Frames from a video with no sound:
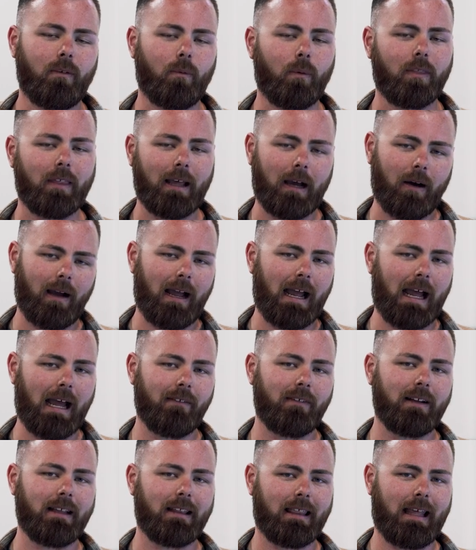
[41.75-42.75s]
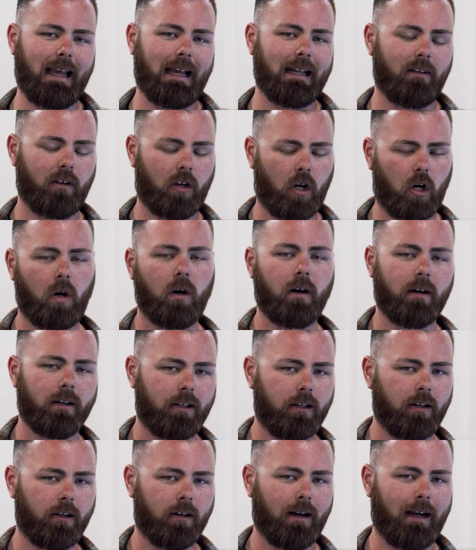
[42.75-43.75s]
Without having that car
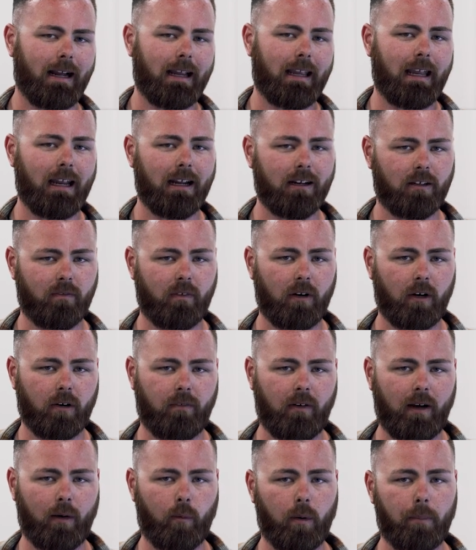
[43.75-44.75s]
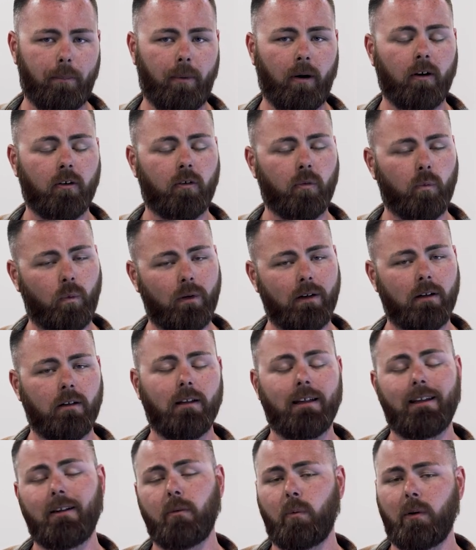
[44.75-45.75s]
here, I can't verify what parts
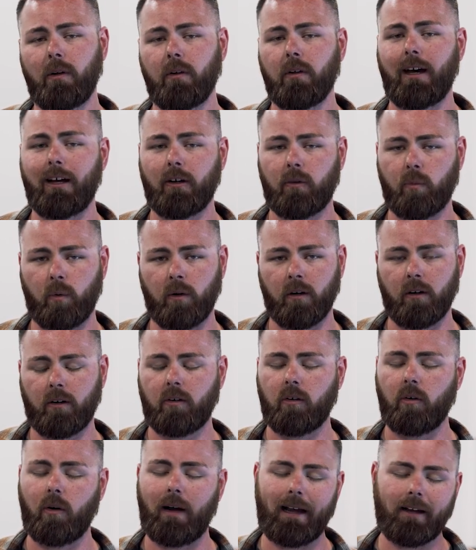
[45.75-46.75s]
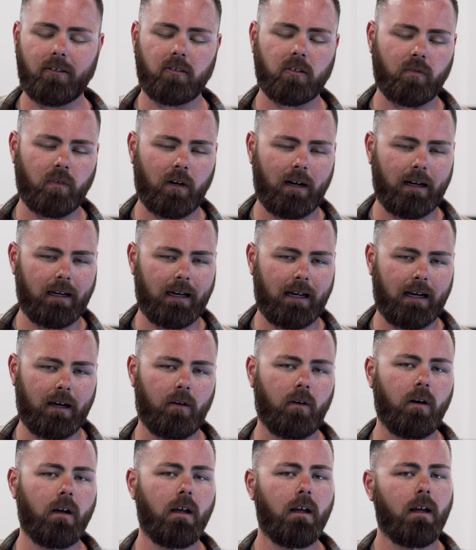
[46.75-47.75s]
will and will not work. So as of right
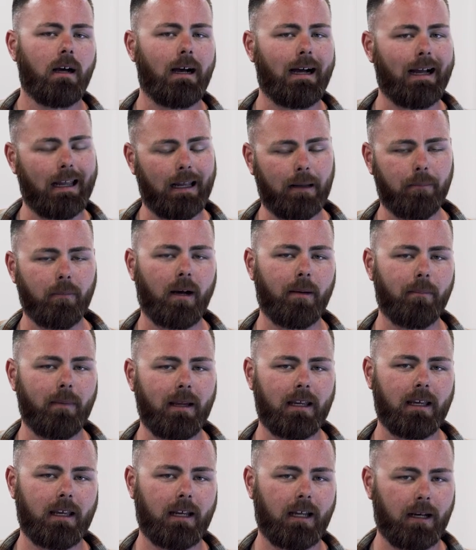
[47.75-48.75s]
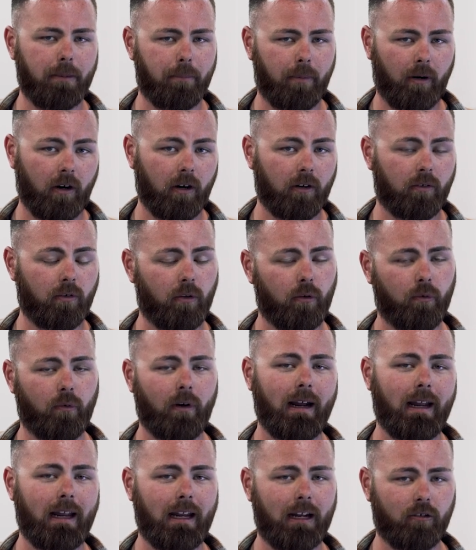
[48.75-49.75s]
now, I am not making any parts for the
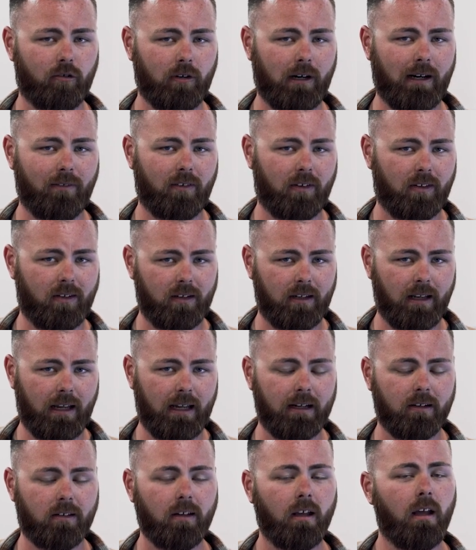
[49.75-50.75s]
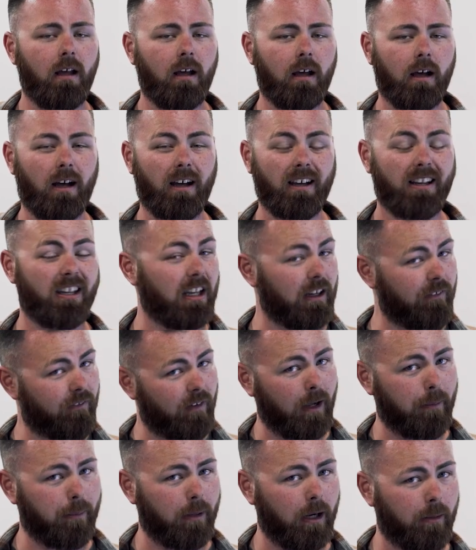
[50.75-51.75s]
right-hand drive C8 key
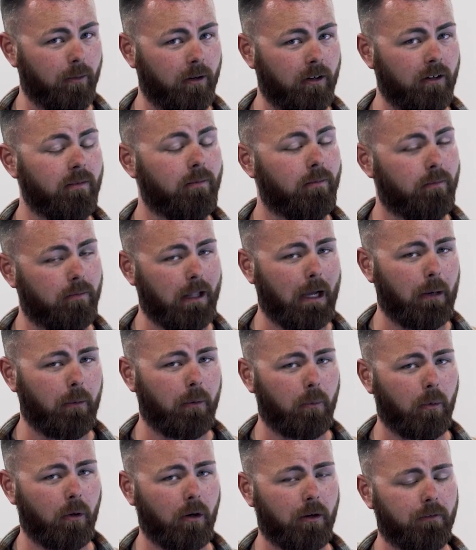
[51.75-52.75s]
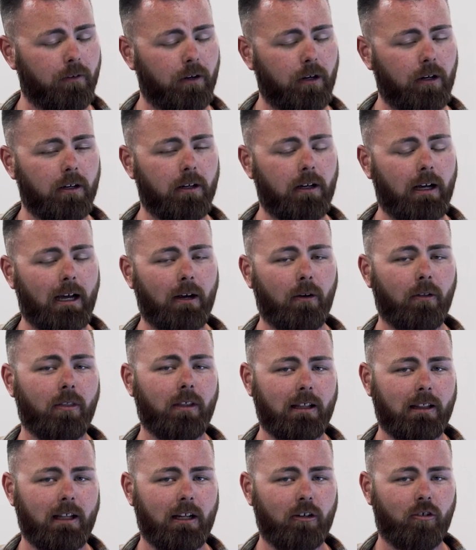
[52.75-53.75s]
fob cover. That would work for you. I don't
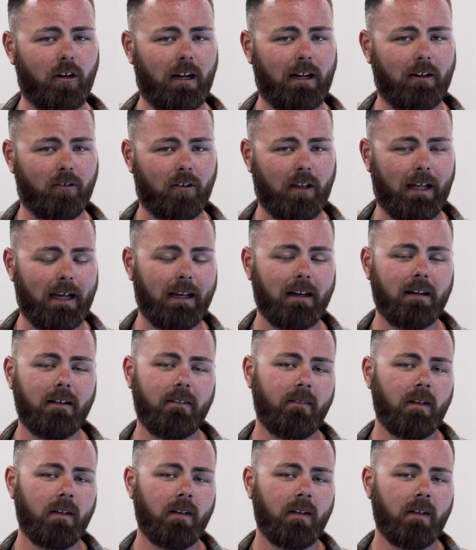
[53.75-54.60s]
think they changed that.